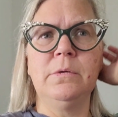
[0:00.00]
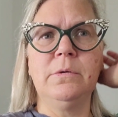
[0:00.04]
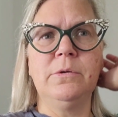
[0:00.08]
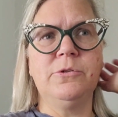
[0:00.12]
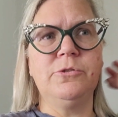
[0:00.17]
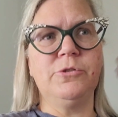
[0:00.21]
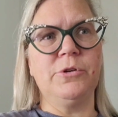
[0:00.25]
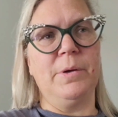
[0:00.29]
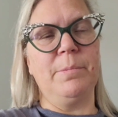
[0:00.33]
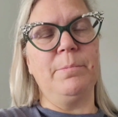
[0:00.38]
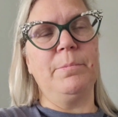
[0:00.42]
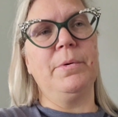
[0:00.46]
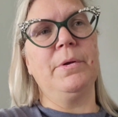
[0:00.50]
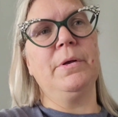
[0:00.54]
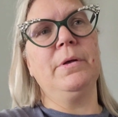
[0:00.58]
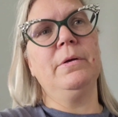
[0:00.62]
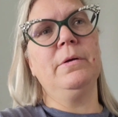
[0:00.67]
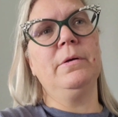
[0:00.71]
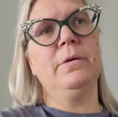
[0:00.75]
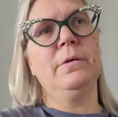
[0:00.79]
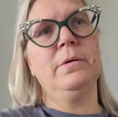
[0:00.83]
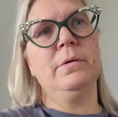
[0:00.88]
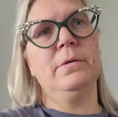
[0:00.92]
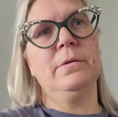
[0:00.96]
trip.
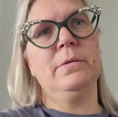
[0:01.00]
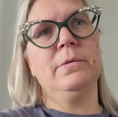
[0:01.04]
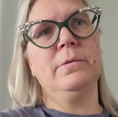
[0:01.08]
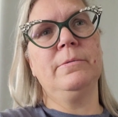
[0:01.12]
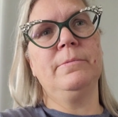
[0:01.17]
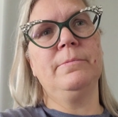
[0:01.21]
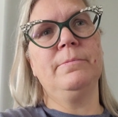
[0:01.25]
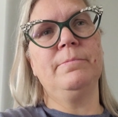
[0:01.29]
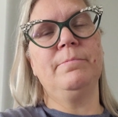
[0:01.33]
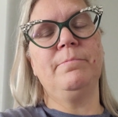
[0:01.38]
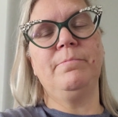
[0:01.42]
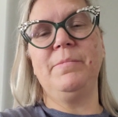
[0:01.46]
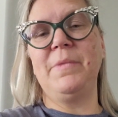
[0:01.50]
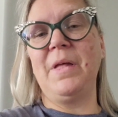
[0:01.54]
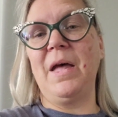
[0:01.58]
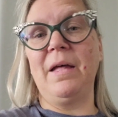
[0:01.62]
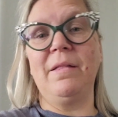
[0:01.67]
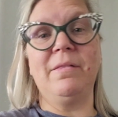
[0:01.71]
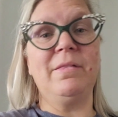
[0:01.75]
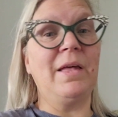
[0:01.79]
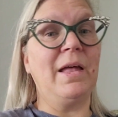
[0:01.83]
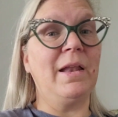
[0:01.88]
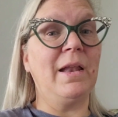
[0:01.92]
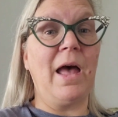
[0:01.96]

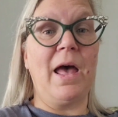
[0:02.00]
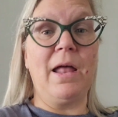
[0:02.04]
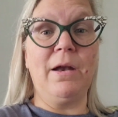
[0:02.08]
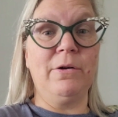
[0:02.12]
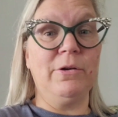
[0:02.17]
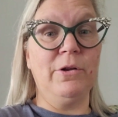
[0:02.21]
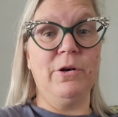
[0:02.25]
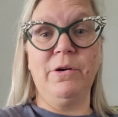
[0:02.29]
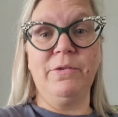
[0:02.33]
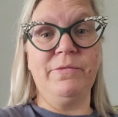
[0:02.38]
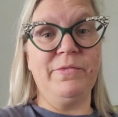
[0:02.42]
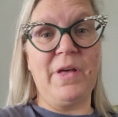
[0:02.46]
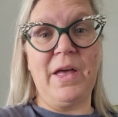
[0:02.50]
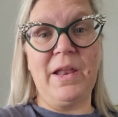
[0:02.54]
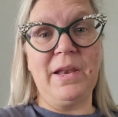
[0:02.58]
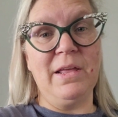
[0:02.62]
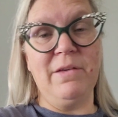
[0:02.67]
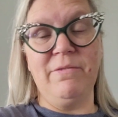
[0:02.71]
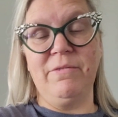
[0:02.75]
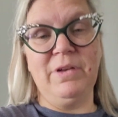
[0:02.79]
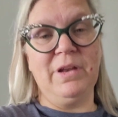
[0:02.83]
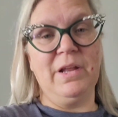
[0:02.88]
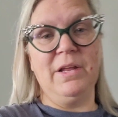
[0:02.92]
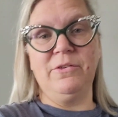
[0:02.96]
Not that, I don't know if that
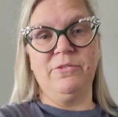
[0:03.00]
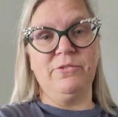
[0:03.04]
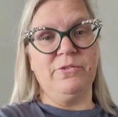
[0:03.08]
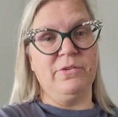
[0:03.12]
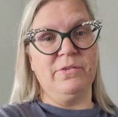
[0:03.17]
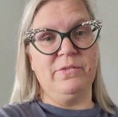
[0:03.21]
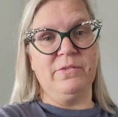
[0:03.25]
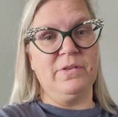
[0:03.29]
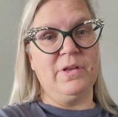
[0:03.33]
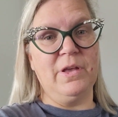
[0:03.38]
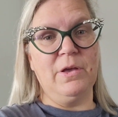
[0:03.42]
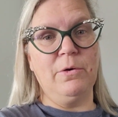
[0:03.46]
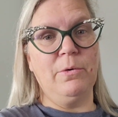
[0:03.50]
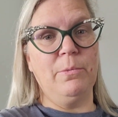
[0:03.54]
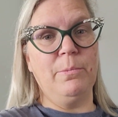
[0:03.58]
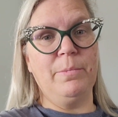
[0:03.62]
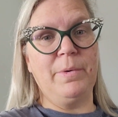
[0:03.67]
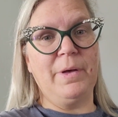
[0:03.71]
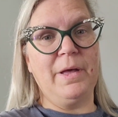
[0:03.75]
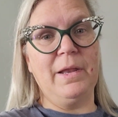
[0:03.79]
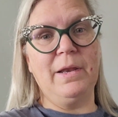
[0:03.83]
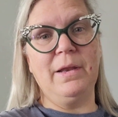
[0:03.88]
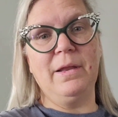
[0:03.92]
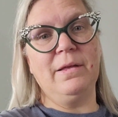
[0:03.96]
even interests you,
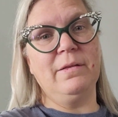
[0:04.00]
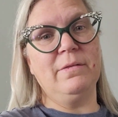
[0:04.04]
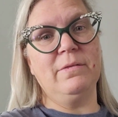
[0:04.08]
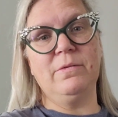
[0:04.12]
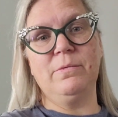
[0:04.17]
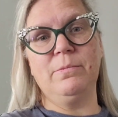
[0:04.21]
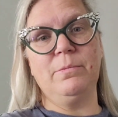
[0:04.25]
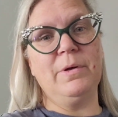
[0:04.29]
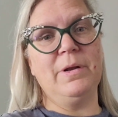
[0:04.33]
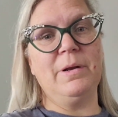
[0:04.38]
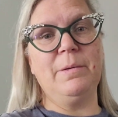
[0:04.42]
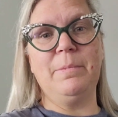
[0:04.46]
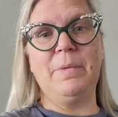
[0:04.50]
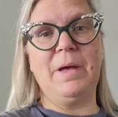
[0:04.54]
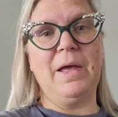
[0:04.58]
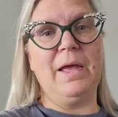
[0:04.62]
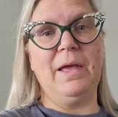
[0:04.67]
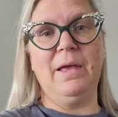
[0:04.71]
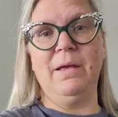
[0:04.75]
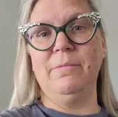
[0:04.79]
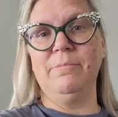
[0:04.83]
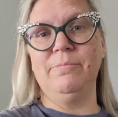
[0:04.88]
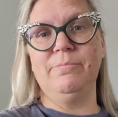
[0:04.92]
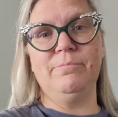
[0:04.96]
but it's one of
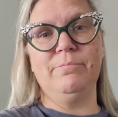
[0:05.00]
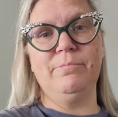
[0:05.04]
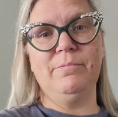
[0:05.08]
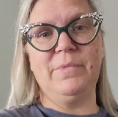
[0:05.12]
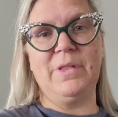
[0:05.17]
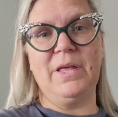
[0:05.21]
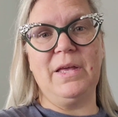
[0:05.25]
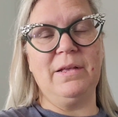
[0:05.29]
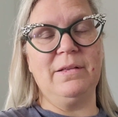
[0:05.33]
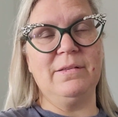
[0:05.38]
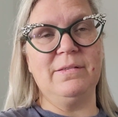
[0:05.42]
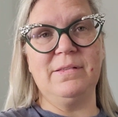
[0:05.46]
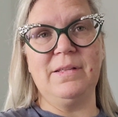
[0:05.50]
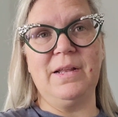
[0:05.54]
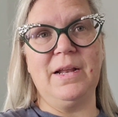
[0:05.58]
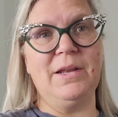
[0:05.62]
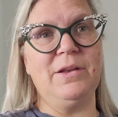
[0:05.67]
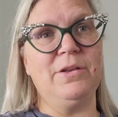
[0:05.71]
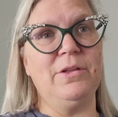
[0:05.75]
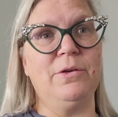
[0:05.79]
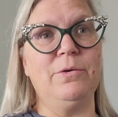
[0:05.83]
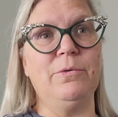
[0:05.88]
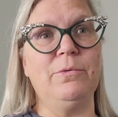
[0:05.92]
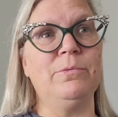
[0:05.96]
my things that I
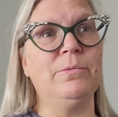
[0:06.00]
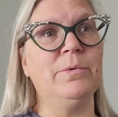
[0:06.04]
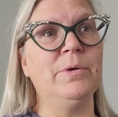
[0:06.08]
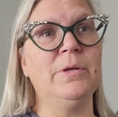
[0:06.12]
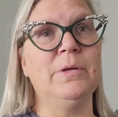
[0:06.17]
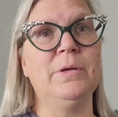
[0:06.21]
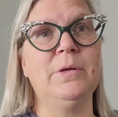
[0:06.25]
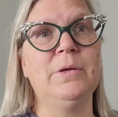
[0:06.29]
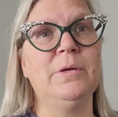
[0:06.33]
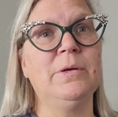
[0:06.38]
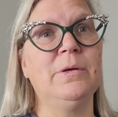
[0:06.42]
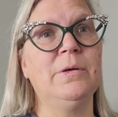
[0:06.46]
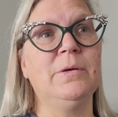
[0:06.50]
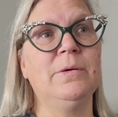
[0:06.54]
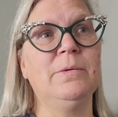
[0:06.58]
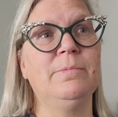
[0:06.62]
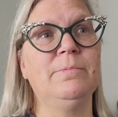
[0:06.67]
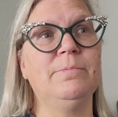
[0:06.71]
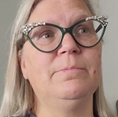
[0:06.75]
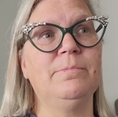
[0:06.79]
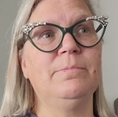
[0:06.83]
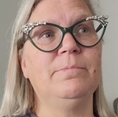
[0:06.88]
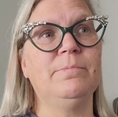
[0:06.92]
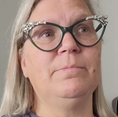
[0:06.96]
do
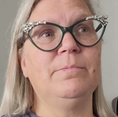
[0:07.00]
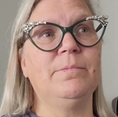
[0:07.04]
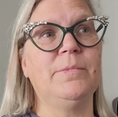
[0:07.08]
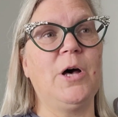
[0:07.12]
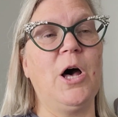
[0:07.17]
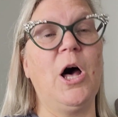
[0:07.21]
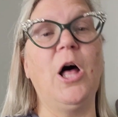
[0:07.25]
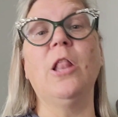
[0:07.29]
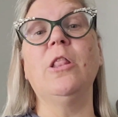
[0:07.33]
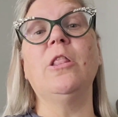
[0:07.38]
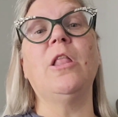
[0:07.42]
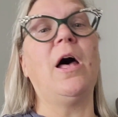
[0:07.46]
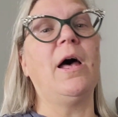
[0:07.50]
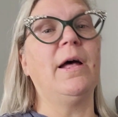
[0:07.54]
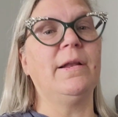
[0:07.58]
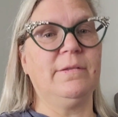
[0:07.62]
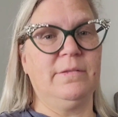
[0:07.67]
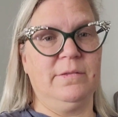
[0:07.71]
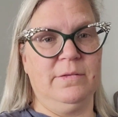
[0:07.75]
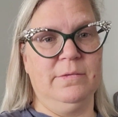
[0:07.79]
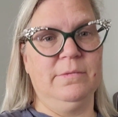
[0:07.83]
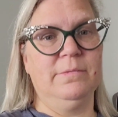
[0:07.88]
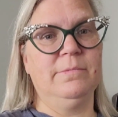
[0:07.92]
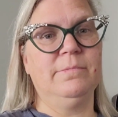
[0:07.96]
a lot,